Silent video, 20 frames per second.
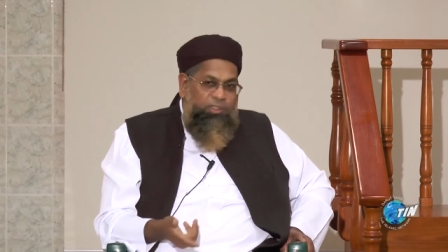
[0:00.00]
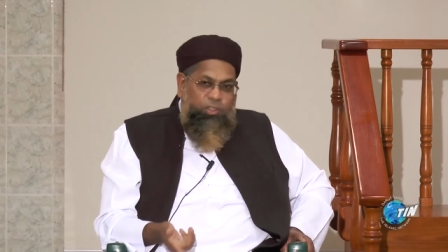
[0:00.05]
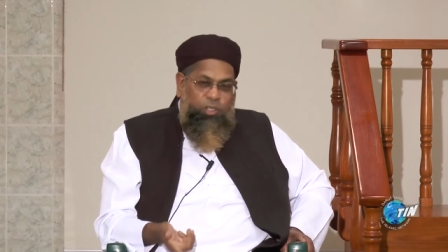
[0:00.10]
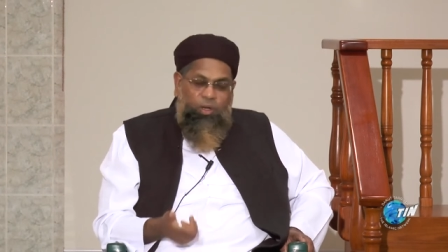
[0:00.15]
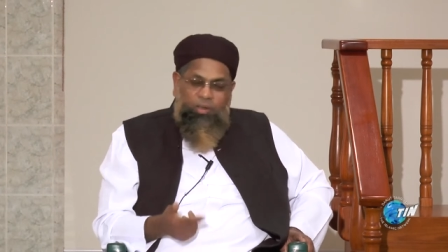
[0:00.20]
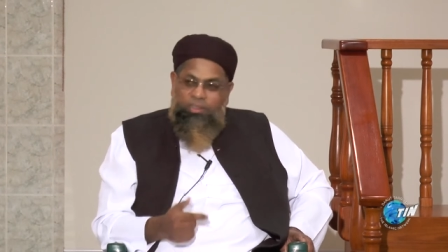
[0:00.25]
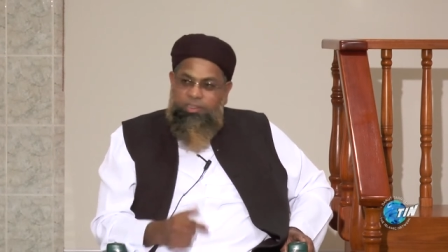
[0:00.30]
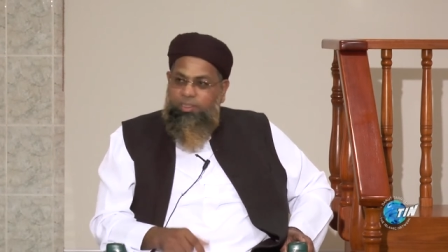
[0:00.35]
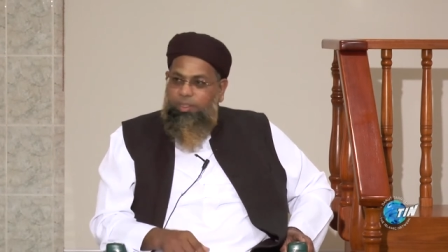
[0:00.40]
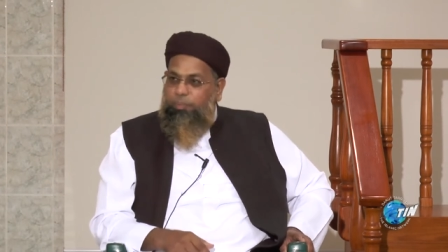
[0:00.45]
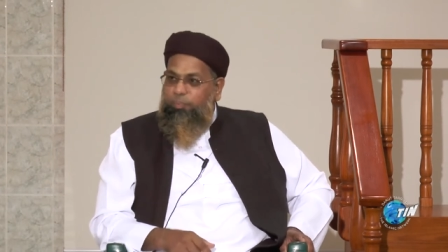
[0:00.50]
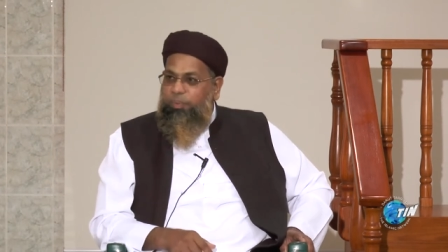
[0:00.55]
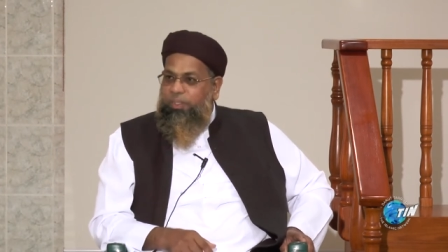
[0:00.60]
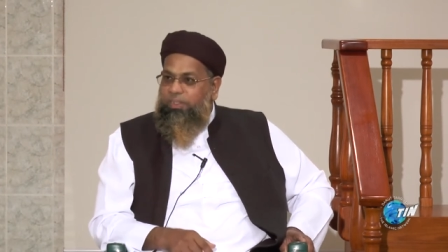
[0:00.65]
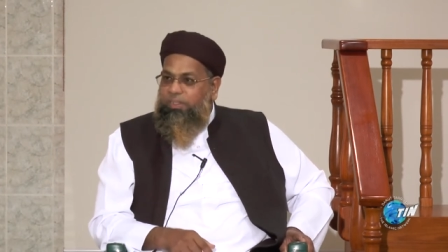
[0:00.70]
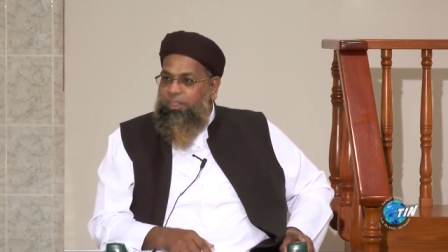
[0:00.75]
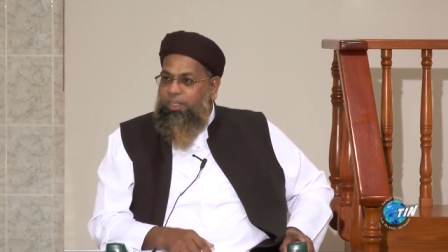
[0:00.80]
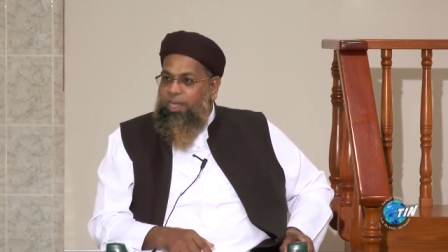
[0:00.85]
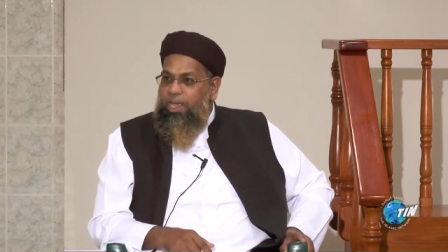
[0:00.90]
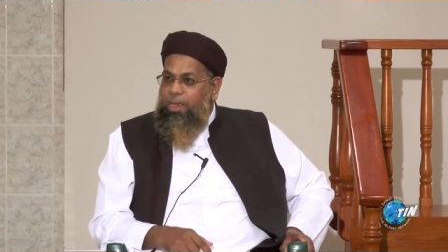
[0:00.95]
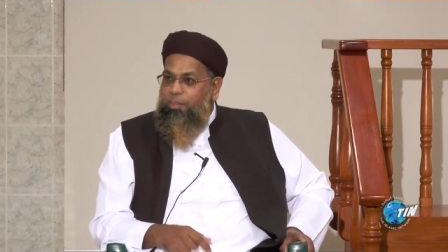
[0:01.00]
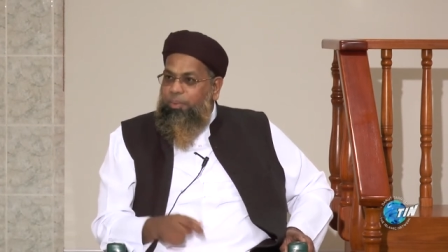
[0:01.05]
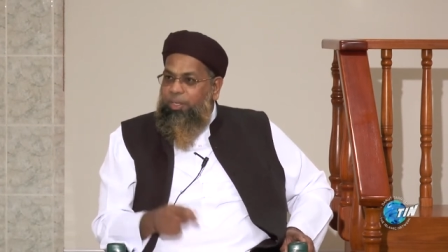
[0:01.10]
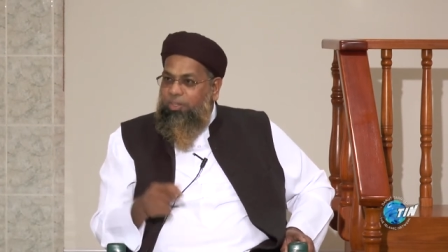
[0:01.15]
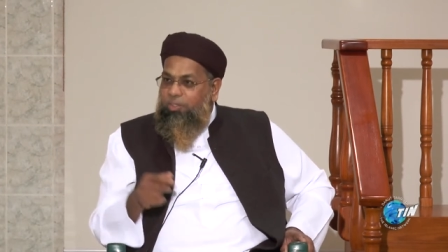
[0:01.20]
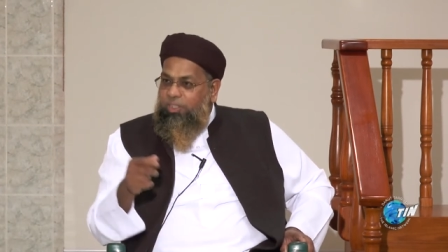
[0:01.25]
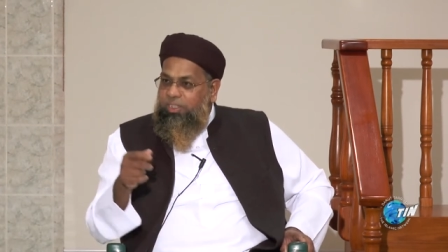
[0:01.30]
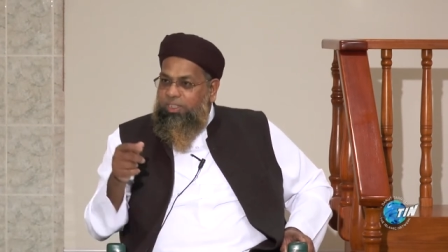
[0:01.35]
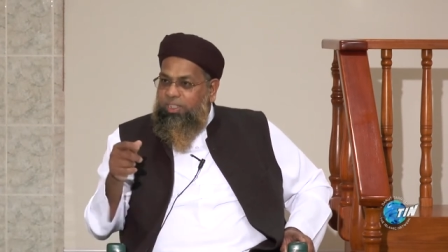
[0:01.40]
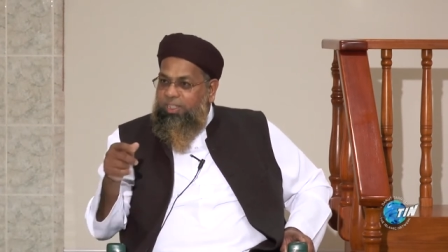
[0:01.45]
choice of person
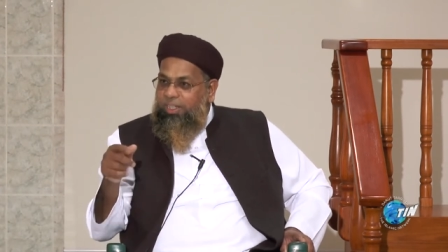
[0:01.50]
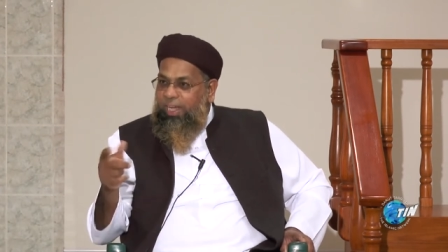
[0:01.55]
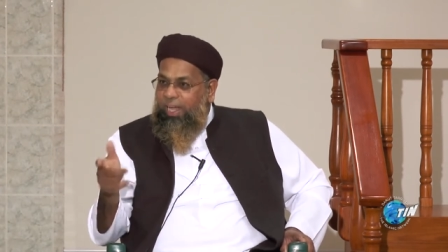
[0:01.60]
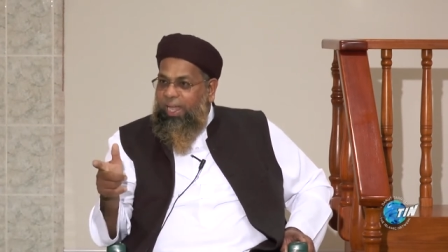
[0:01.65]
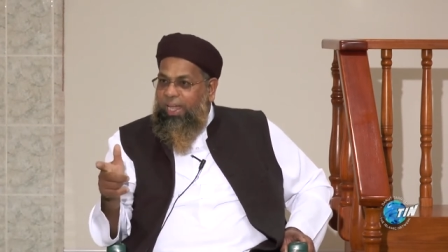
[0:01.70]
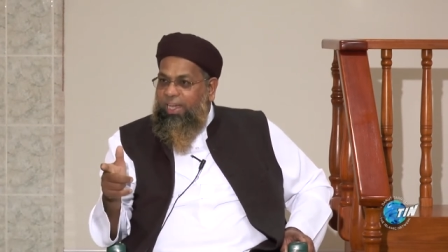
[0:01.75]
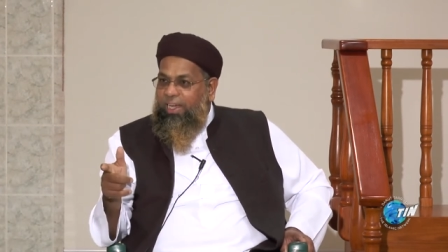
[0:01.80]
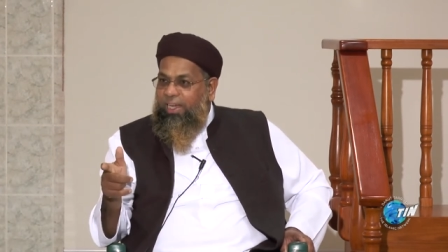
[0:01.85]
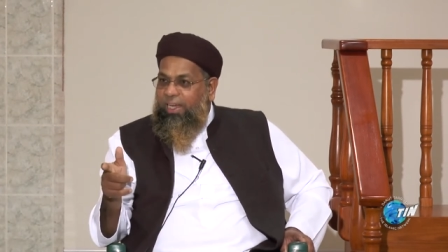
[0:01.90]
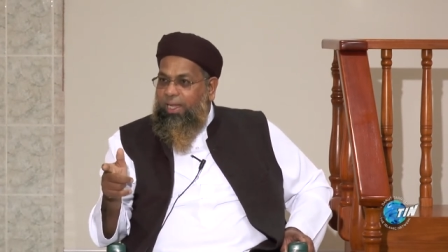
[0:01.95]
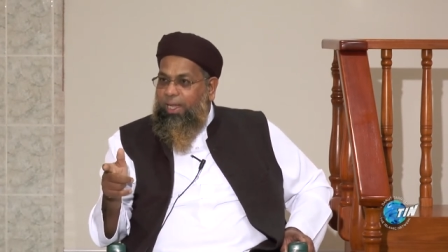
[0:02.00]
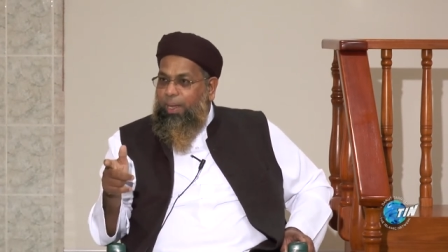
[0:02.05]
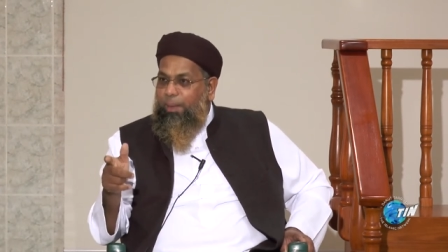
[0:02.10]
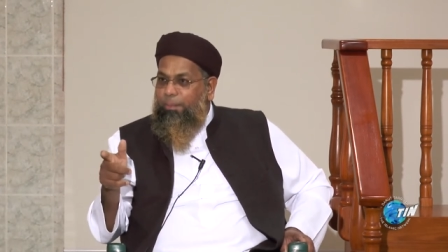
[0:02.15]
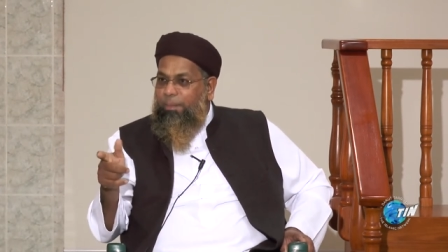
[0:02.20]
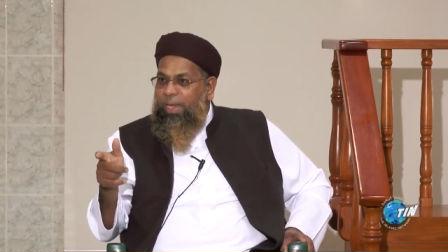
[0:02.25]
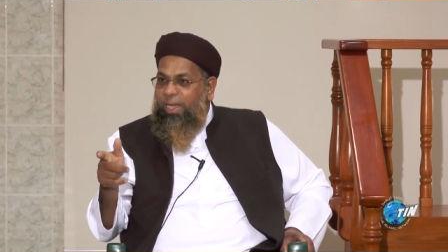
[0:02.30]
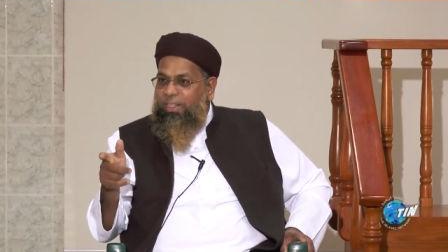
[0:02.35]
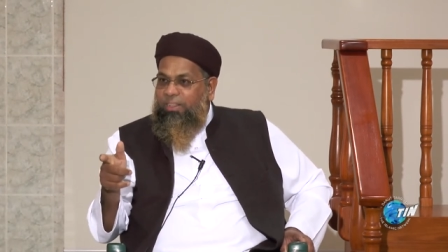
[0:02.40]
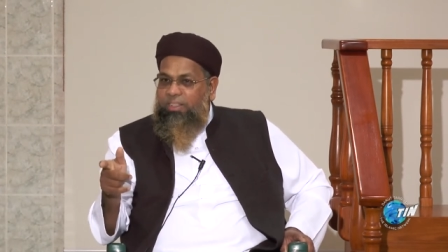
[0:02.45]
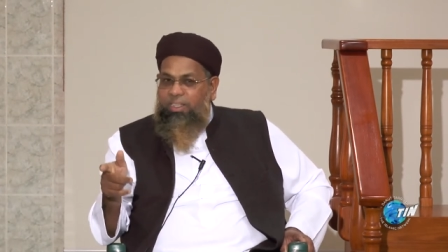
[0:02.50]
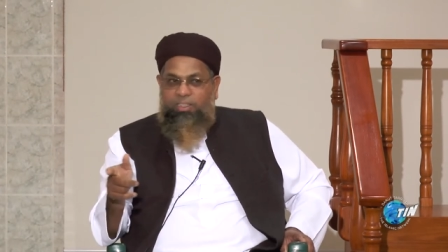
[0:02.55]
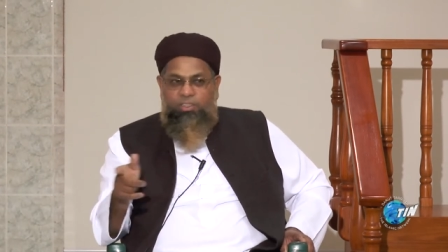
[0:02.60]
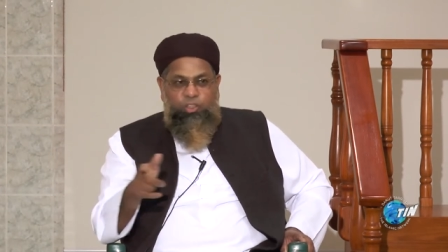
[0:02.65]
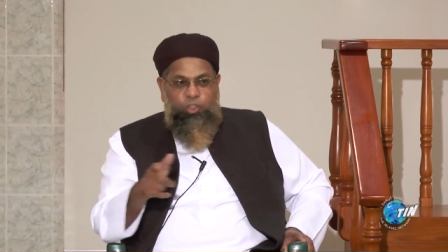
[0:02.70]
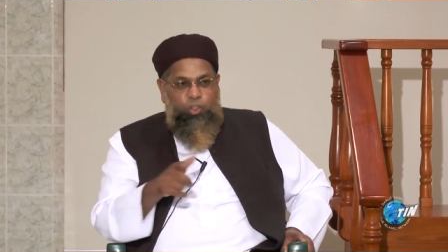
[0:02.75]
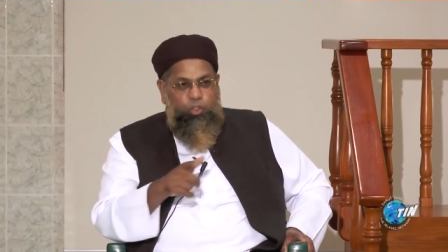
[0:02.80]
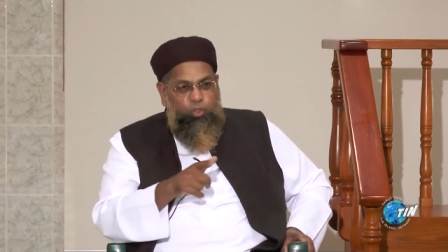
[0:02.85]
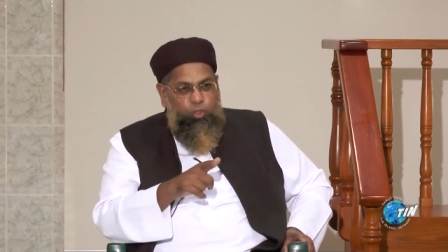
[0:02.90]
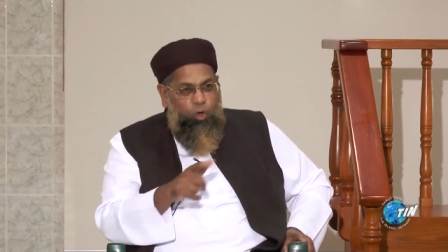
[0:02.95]
because in anger a man
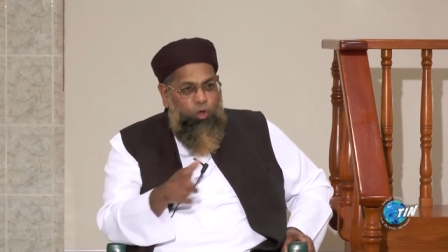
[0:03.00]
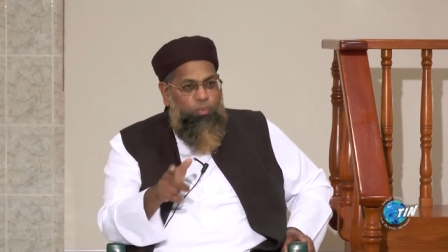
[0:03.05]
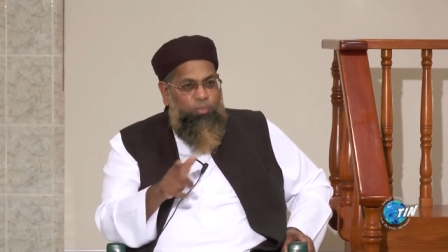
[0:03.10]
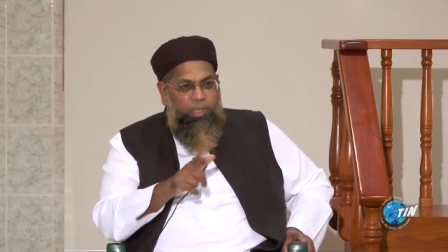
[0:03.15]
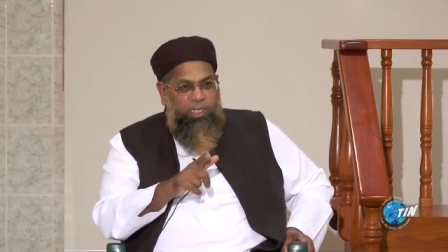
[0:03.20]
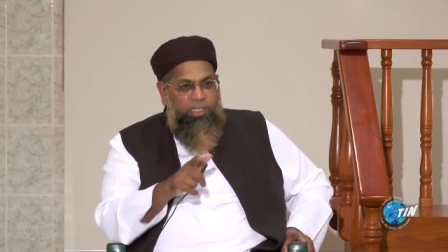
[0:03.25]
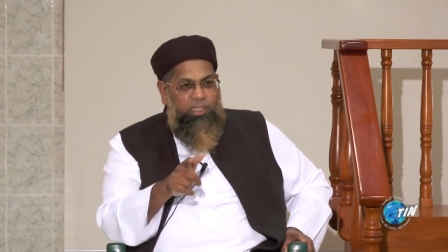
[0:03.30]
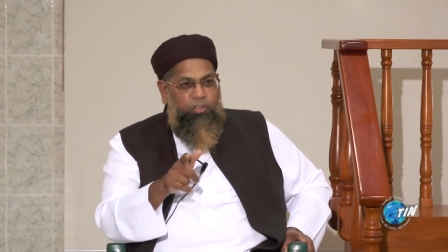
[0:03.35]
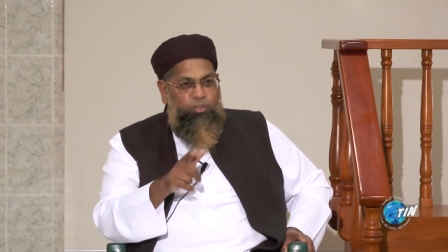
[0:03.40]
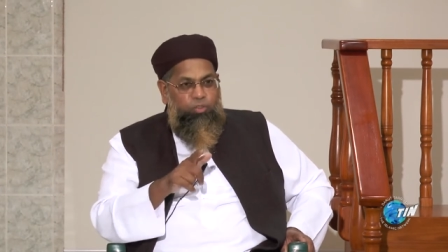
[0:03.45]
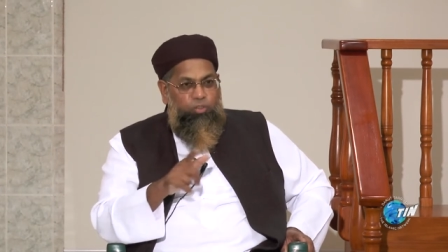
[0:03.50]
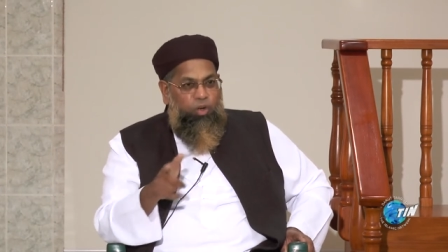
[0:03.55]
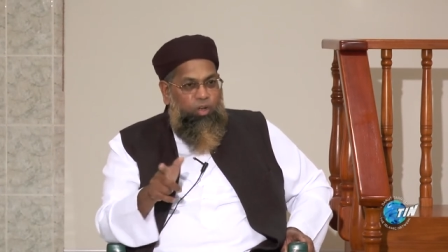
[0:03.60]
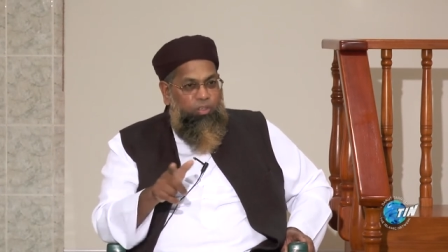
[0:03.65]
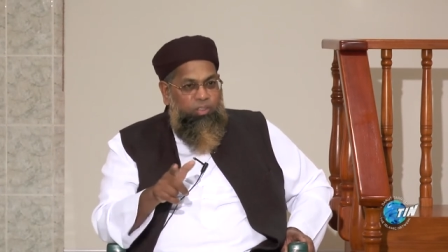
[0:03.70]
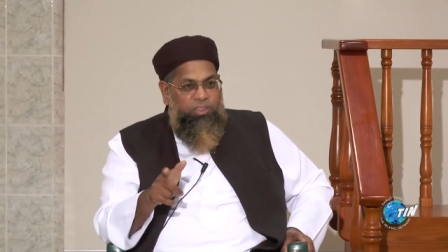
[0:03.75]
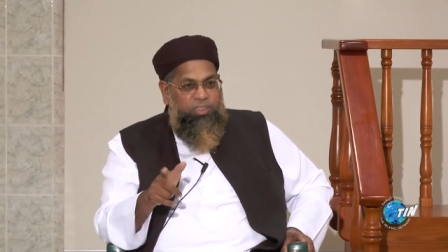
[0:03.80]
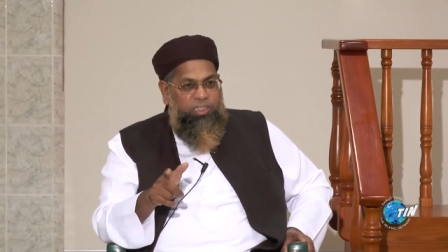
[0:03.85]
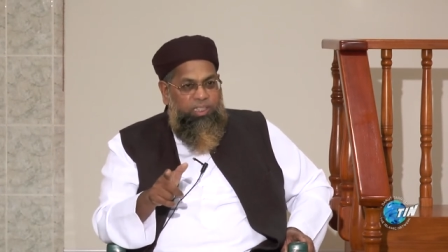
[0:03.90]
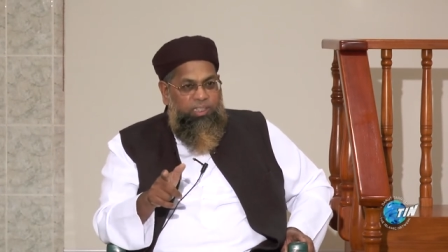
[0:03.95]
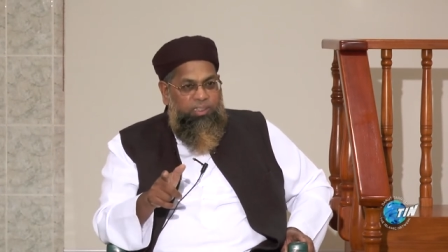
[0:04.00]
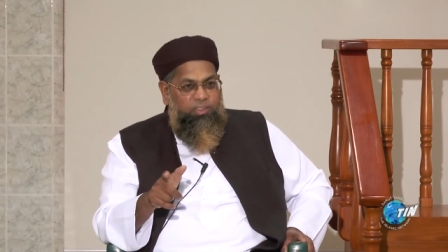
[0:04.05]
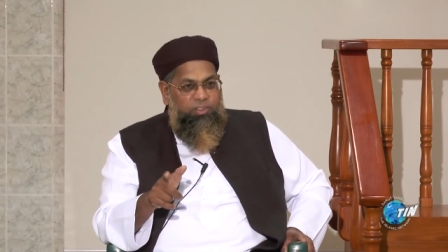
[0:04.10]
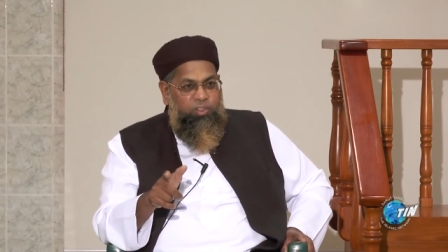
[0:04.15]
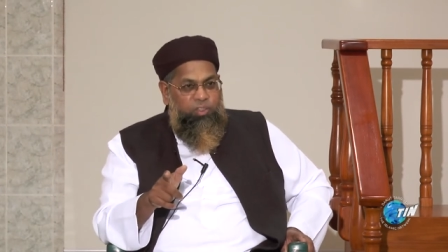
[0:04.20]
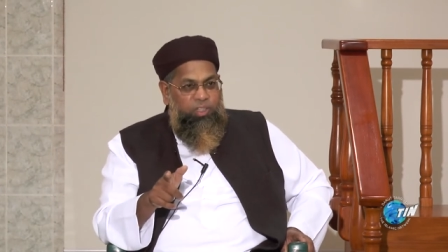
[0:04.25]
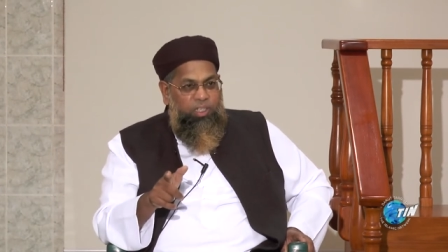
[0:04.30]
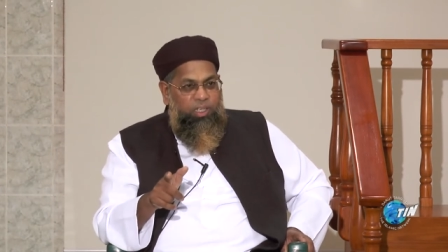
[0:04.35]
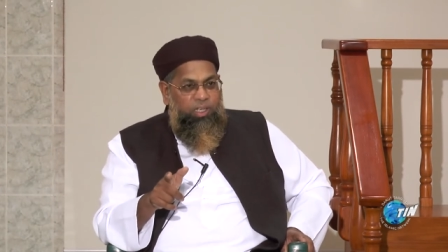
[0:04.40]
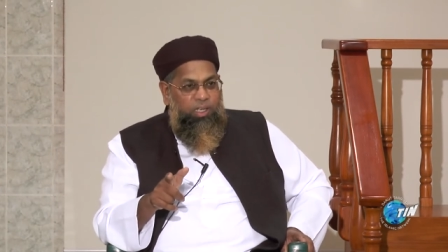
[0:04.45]
does so many wrong
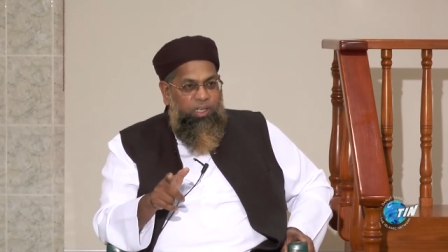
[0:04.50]
things